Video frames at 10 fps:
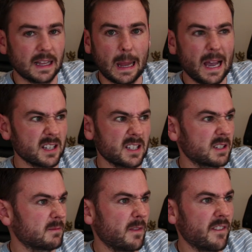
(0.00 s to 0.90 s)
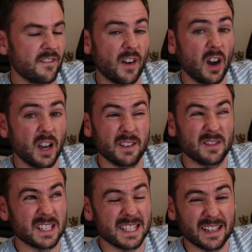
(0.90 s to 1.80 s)
in the last
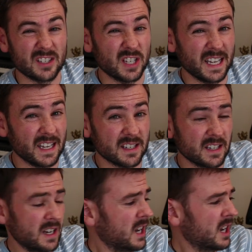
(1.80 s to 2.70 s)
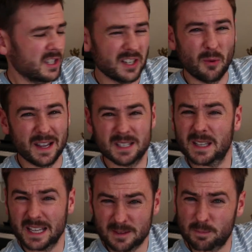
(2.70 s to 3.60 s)
five to six years. So
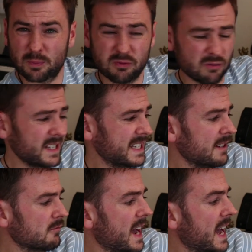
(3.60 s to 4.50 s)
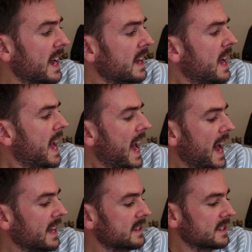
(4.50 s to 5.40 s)
it's, it's pretty rare.
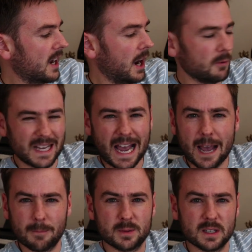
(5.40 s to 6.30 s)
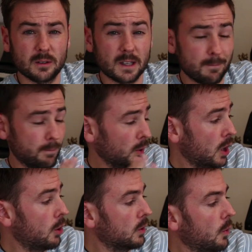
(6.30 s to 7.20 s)
And I was absolutely
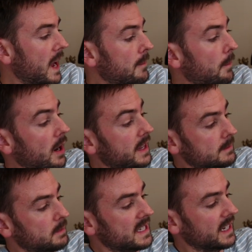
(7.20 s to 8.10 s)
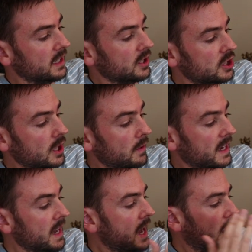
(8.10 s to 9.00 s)
blown away by this particular
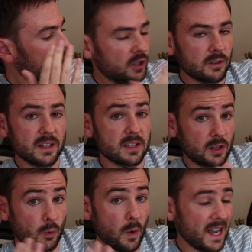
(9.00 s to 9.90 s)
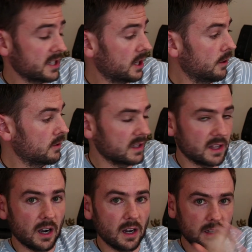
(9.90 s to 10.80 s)
showing. I took this on the west coast
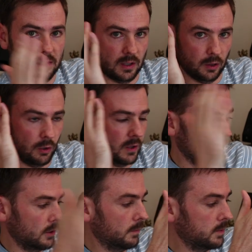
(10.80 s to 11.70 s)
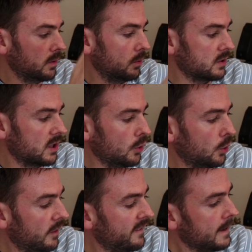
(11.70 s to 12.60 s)
of the island, looking up towards the
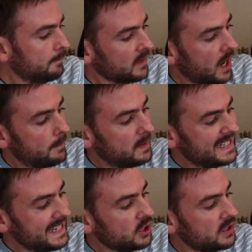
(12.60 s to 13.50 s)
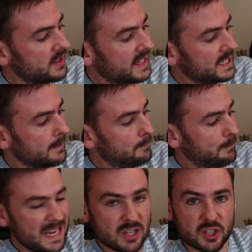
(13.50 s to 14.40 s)
north. I positioned this
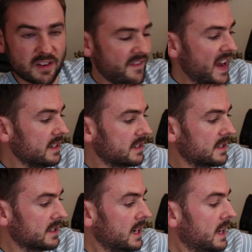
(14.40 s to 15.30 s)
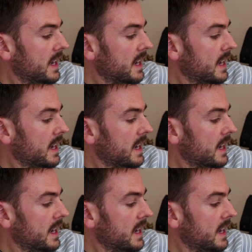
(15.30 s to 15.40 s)
beach defence